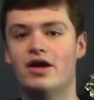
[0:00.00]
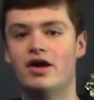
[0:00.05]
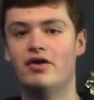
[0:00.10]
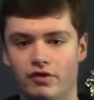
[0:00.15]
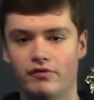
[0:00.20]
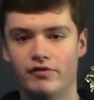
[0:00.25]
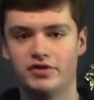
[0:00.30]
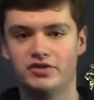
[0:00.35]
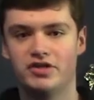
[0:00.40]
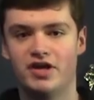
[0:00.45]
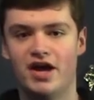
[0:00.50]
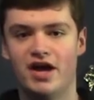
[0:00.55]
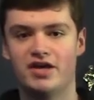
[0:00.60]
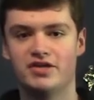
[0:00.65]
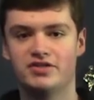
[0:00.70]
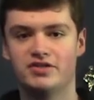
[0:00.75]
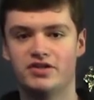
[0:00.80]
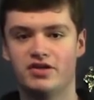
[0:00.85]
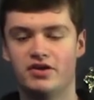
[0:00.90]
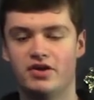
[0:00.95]
which
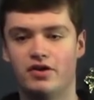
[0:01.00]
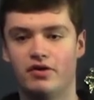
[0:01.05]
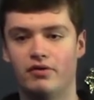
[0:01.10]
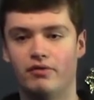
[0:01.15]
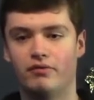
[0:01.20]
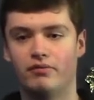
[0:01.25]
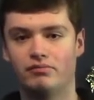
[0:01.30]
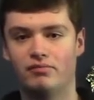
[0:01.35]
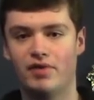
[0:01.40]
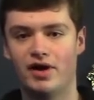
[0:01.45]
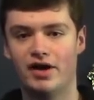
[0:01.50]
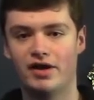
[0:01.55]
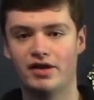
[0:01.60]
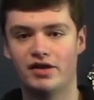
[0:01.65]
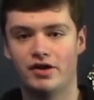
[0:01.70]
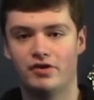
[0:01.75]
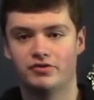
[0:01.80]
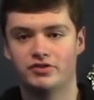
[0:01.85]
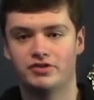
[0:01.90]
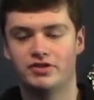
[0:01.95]
has, you know, my, you
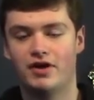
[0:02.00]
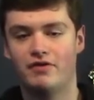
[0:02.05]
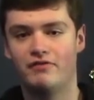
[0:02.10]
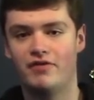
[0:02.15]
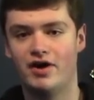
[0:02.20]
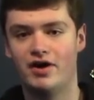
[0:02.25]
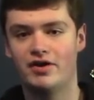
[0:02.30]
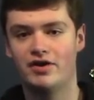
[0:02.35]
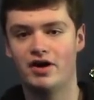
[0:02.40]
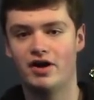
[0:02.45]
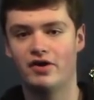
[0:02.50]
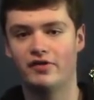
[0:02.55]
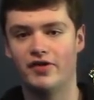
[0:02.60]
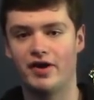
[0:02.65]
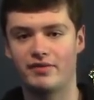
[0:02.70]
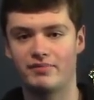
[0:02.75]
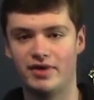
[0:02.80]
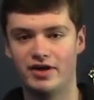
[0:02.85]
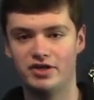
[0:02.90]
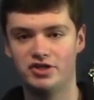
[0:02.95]
know, stuff on there,
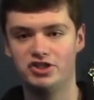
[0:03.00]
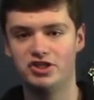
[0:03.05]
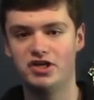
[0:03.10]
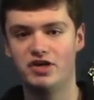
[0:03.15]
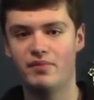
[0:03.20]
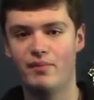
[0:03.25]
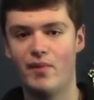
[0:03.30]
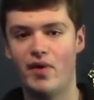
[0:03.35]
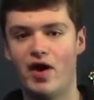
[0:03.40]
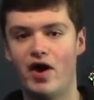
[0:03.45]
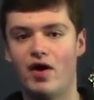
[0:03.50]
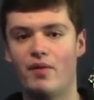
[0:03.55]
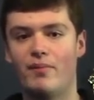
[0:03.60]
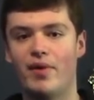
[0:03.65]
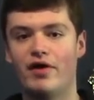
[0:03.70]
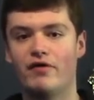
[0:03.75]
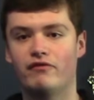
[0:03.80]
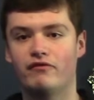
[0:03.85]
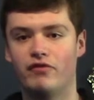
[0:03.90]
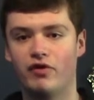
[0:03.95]
like my Gmail,
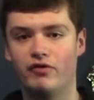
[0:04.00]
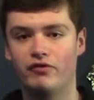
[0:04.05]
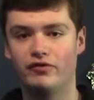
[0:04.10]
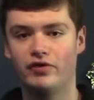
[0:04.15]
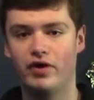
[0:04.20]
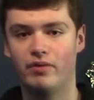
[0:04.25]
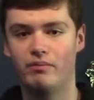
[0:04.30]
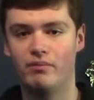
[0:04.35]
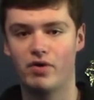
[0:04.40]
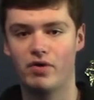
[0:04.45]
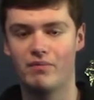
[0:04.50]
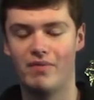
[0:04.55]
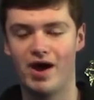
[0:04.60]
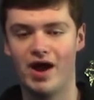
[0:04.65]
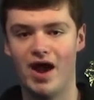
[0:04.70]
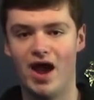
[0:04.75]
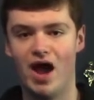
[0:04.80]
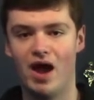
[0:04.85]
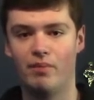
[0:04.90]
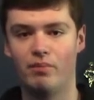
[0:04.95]
my phone number, my
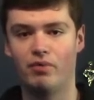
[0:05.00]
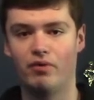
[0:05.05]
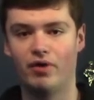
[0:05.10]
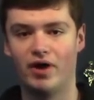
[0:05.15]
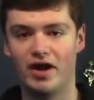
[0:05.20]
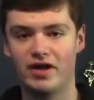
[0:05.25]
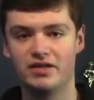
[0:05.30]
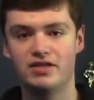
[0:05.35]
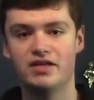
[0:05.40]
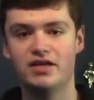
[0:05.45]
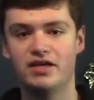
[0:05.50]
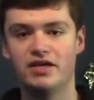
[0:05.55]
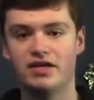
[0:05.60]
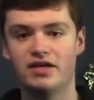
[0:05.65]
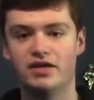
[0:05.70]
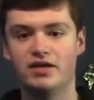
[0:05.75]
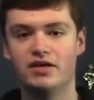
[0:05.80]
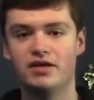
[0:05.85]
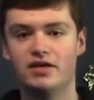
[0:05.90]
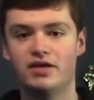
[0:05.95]
Apple
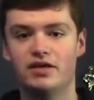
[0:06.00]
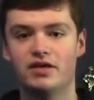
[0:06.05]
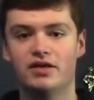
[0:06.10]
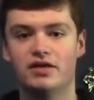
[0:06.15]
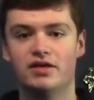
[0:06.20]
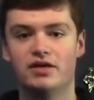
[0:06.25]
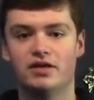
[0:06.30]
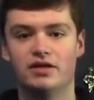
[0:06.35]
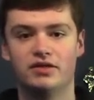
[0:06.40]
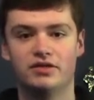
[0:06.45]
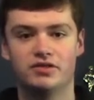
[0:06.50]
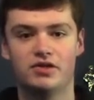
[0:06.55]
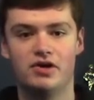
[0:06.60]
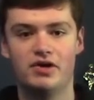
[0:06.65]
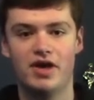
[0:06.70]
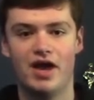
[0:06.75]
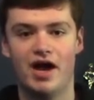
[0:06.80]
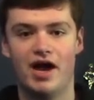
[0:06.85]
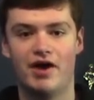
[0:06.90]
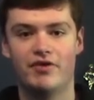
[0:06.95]
ID. So
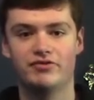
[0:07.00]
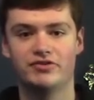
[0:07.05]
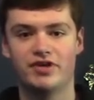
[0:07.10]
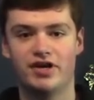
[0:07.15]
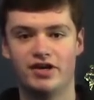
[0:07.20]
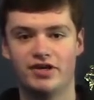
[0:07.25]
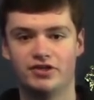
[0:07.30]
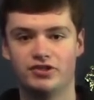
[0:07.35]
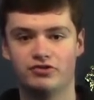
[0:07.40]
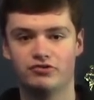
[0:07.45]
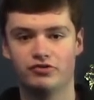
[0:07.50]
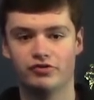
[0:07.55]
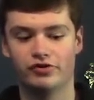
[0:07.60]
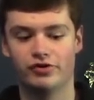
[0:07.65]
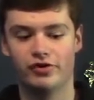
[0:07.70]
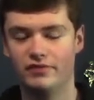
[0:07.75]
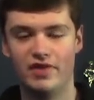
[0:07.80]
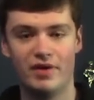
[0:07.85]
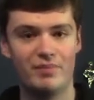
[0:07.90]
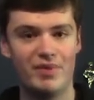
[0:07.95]
yeah, I was kind of screwed.
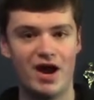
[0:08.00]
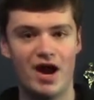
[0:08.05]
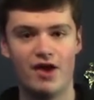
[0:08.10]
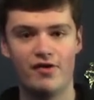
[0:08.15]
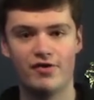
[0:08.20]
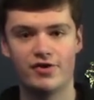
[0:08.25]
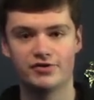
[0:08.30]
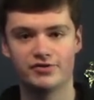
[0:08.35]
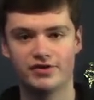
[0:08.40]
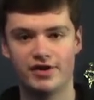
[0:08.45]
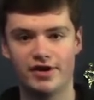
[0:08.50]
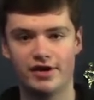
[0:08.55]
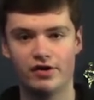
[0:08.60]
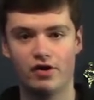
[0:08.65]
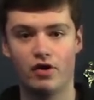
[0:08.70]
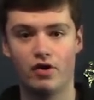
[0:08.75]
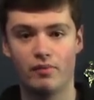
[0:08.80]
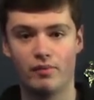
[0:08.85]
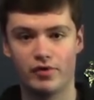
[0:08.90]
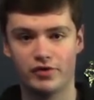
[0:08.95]
The battery is like
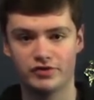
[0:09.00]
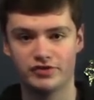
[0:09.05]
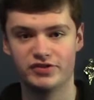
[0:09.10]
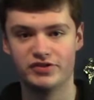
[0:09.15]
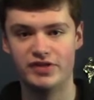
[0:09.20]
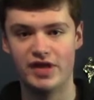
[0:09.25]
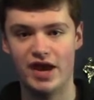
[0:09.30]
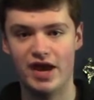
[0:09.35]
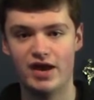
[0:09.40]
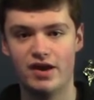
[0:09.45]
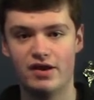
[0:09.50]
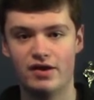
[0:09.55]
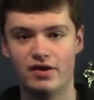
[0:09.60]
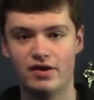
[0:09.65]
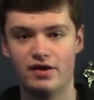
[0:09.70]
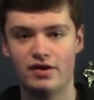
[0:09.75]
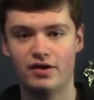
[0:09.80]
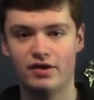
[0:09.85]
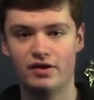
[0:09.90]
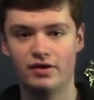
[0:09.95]
almost dead,
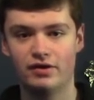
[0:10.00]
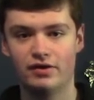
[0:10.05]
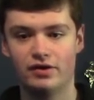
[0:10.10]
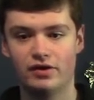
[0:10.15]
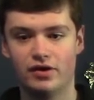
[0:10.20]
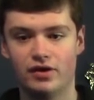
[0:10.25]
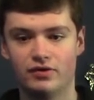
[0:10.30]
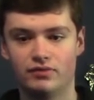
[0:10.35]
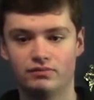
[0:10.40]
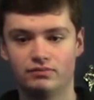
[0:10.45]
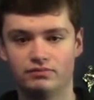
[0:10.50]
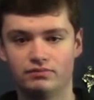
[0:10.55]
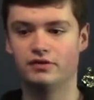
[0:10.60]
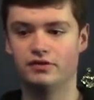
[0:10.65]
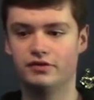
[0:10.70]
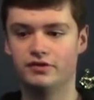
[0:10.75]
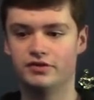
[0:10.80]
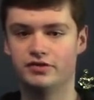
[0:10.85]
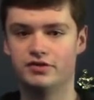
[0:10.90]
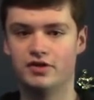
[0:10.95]
you know?
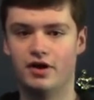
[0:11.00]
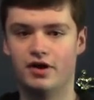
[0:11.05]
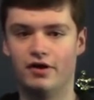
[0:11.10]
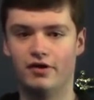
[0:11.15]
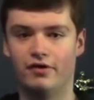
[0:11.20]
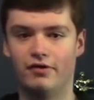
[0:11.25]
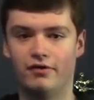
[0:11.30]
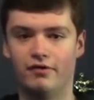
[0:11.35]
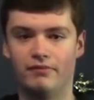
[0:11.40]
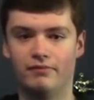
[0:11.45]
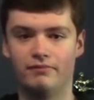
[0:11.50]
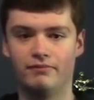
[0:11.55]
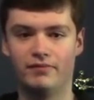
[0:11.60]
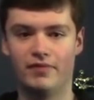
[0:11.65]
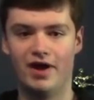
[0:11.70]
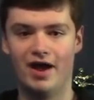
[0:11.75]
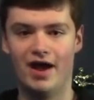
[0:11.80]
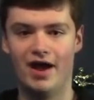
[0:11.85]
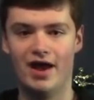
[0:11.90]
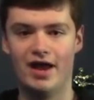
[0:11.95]
So
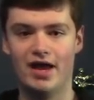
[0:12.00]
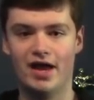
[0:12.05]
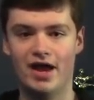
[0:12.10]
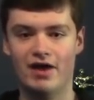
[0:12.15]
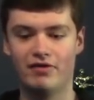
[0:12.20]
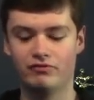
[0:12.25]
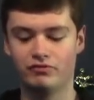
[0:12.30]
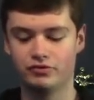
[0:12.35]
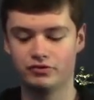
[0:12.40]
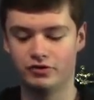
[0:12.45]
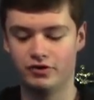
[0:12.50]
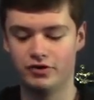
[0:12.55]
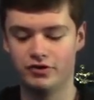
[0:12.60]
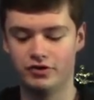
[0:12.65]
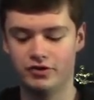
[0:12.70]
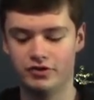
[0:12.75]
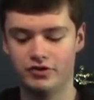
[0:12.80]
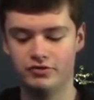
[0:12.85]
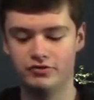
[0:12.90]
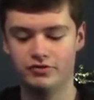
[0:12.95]
I have
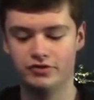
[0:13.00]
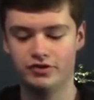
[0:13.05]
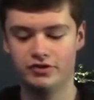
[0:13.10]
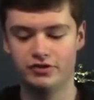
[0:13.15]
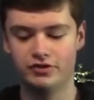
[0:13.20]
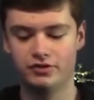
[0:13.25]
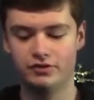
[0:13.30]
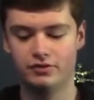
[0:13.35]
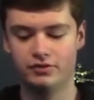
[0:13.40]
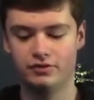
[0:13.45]
resorted to using,